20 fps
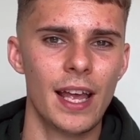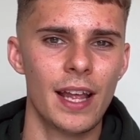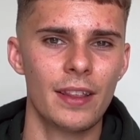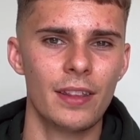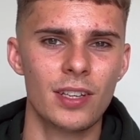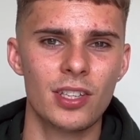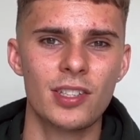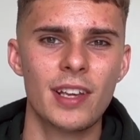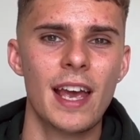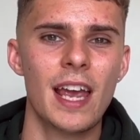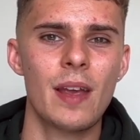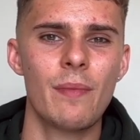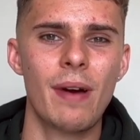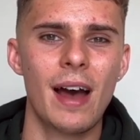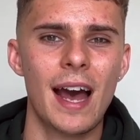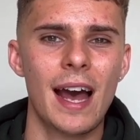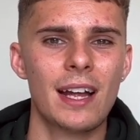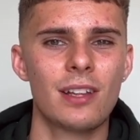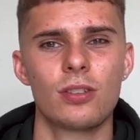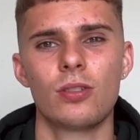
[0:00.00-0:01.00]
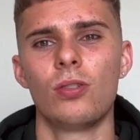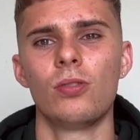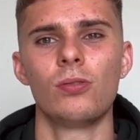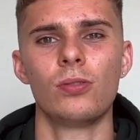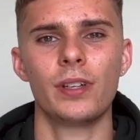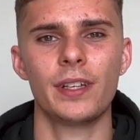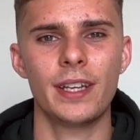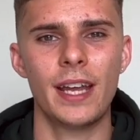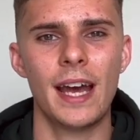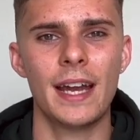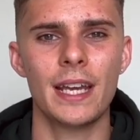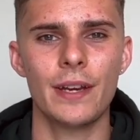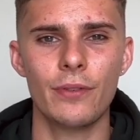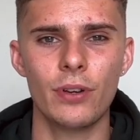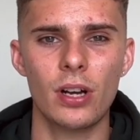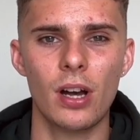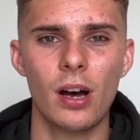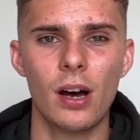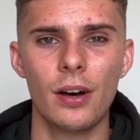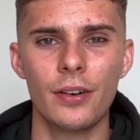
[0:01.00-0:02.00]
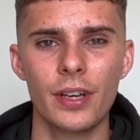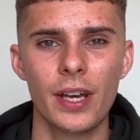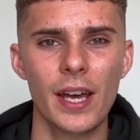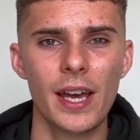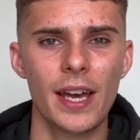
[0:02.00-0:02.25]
the same at all in any regard.